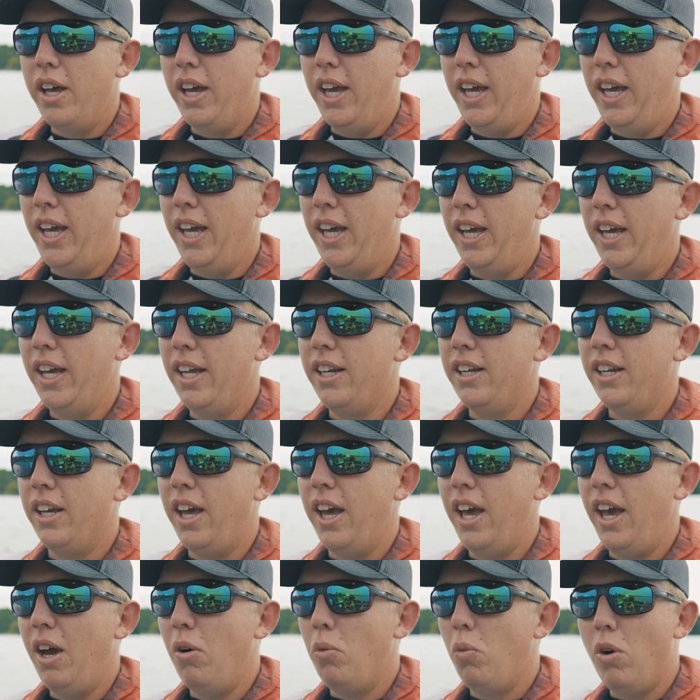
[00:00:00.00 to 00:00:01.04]
And
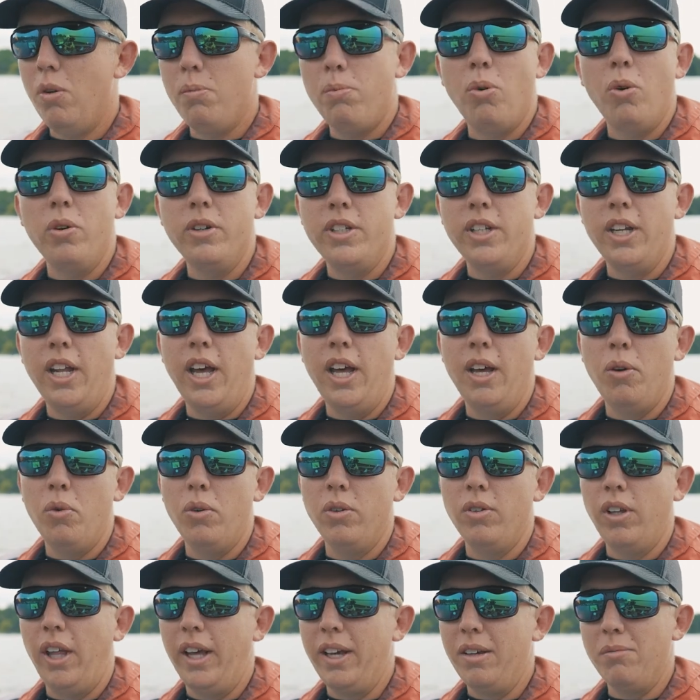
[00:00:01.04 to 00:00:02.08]
at one point today,
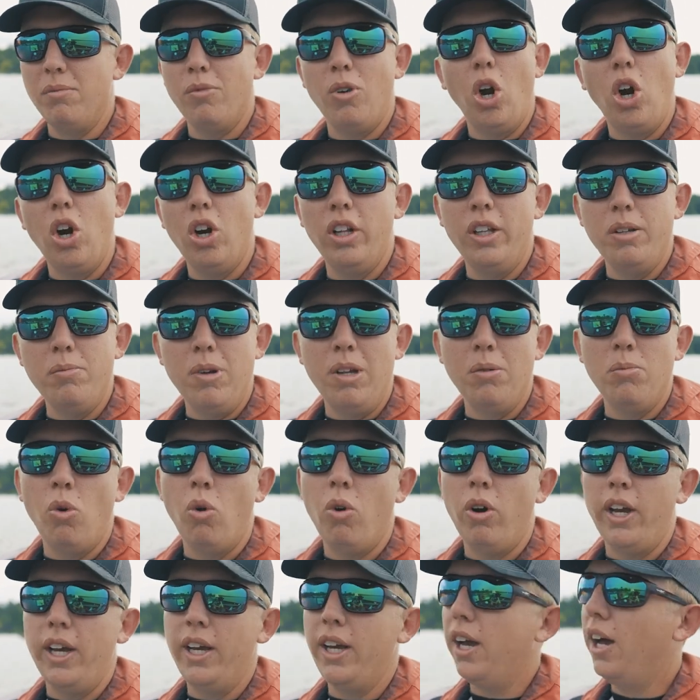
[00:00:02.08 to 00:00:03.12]
with like early mid
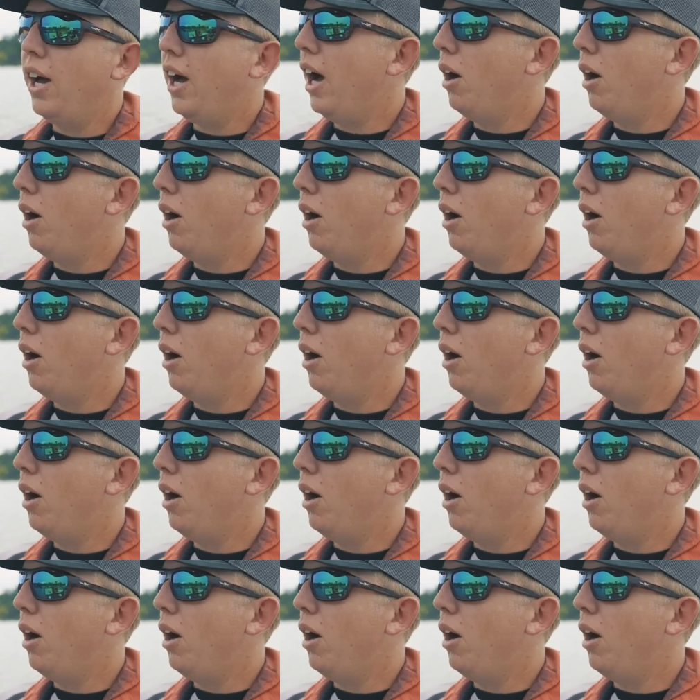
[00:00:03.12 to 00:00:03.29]
morning,